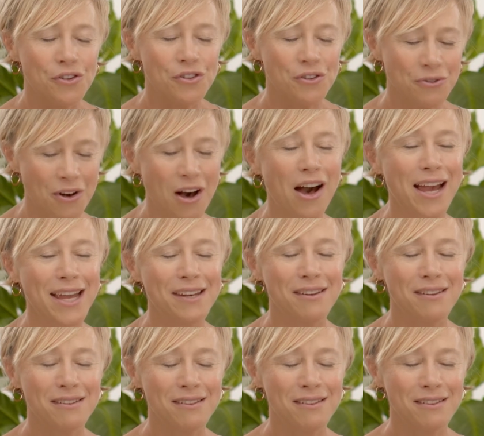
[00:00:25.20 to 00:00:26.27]

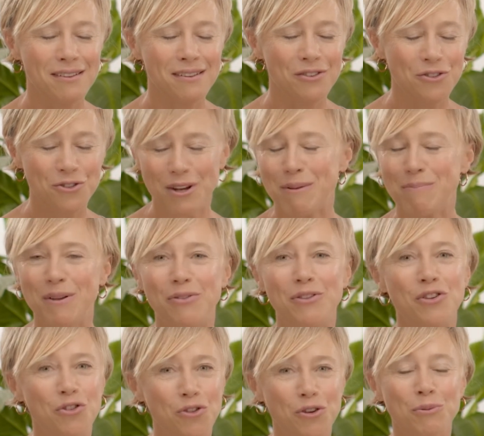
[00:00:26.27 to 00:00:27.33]
divine treatment
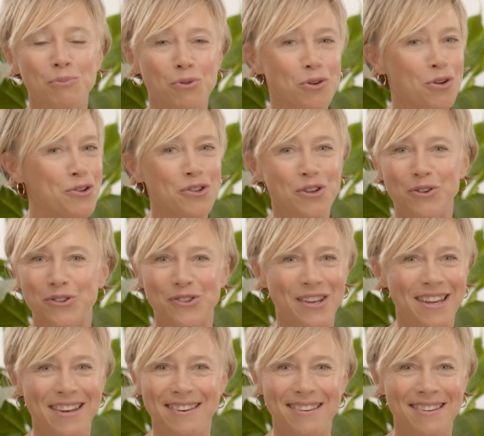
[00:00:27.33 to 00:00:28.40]
that you can put onto your
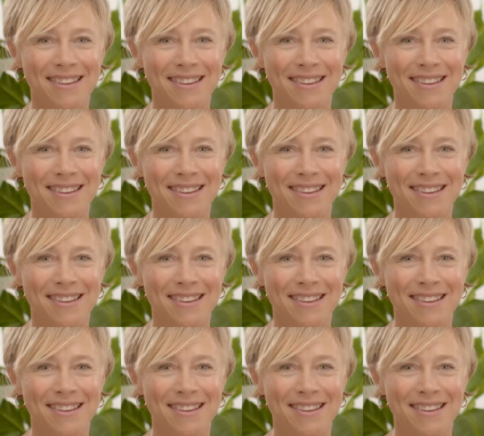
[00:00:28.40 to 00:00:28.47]
skin.